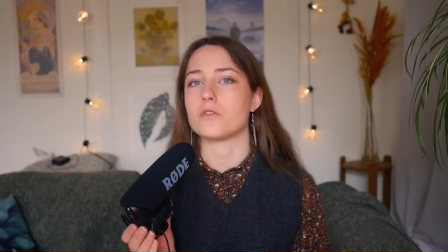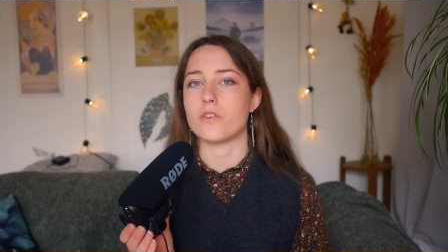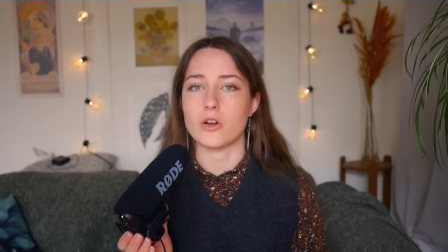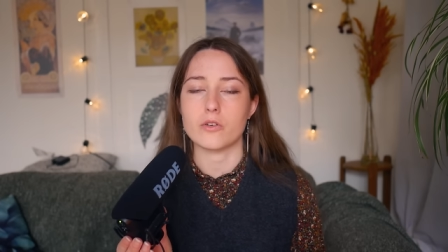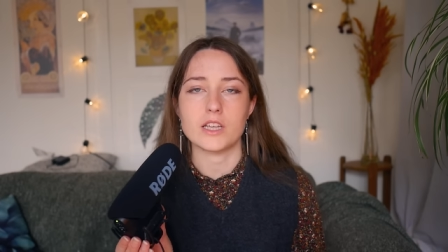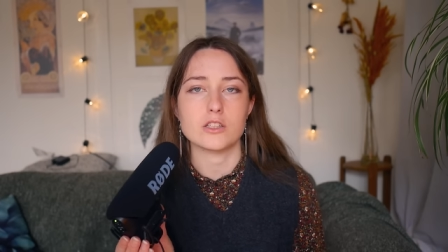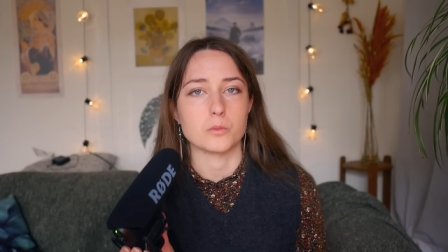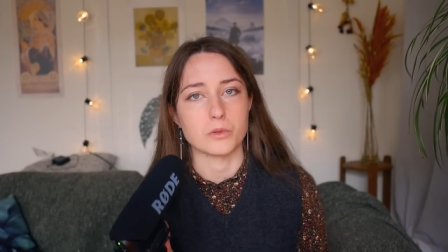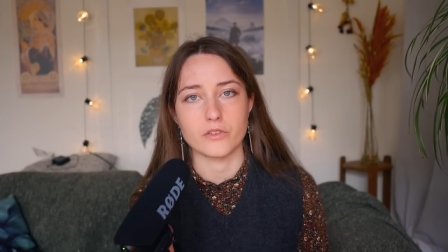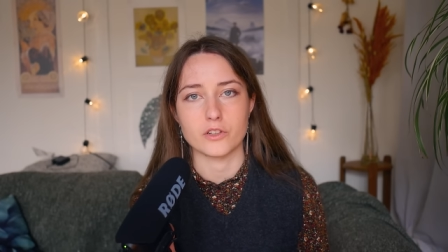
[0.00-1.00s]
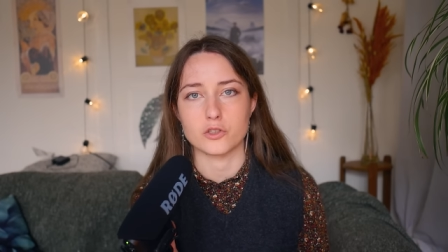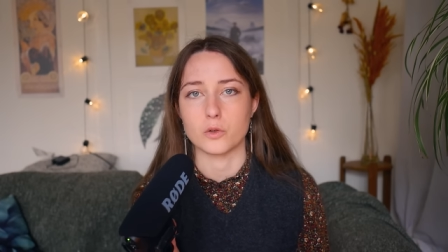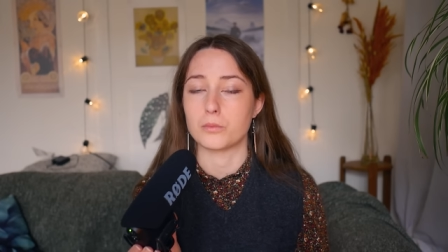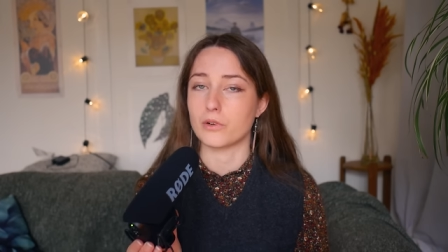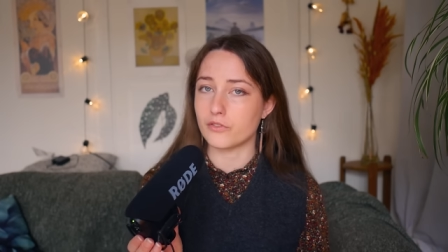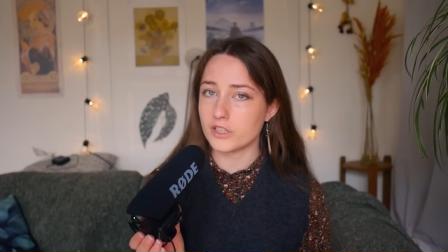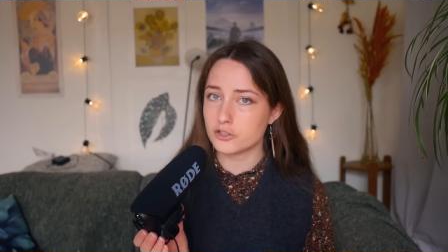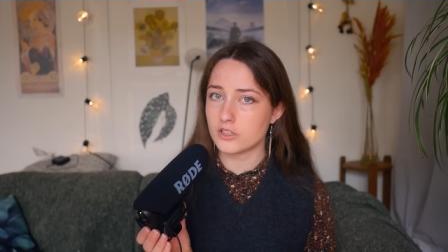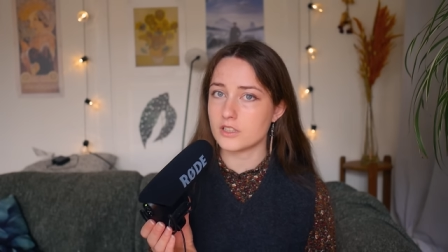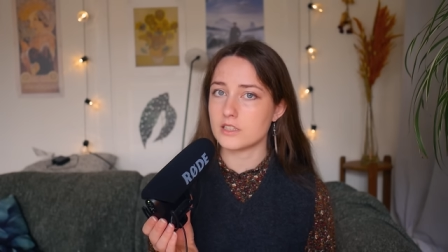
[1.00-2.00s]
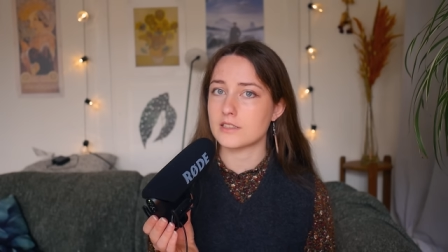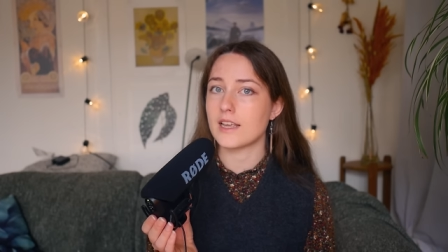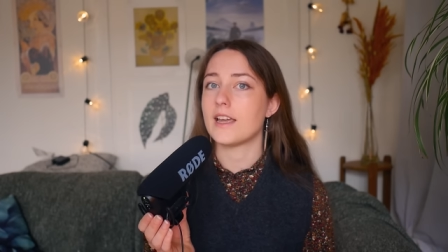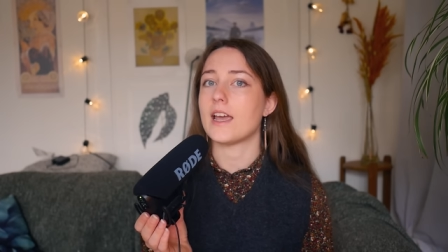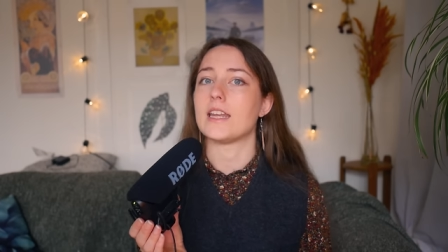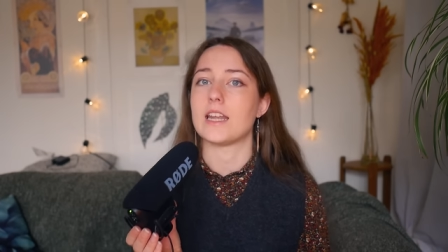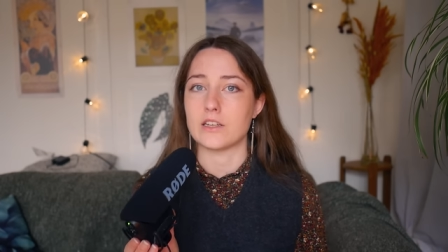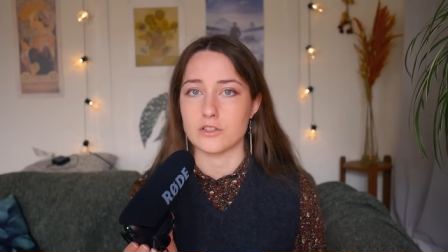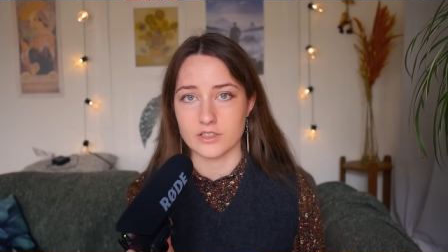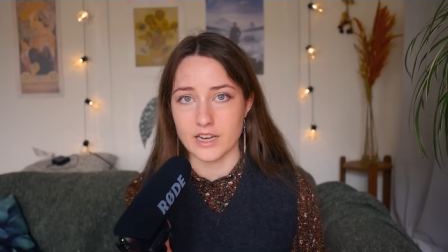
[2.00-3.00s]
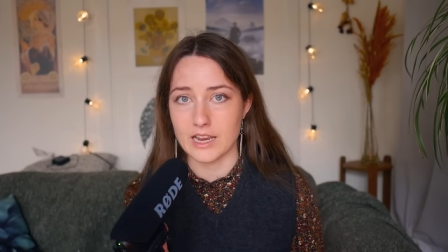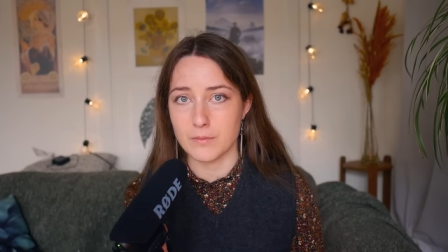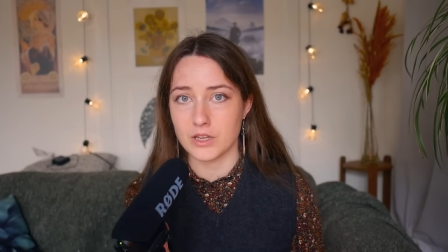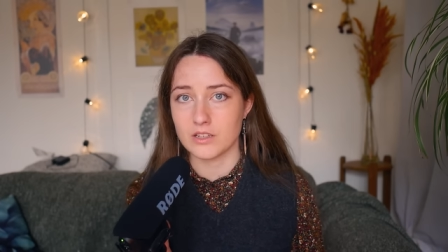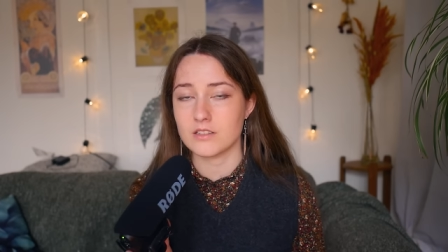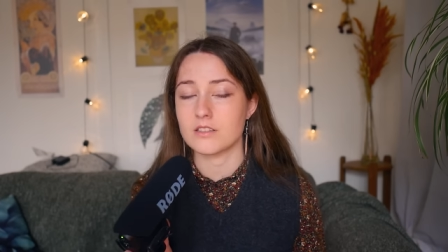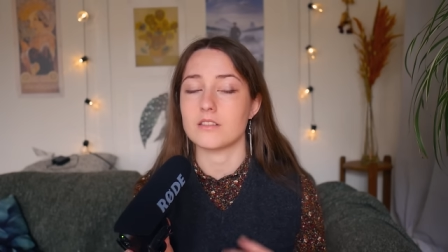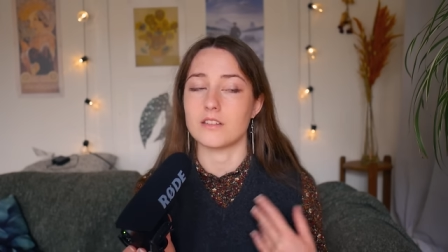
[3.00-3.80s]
very superficial provisions and entertainment,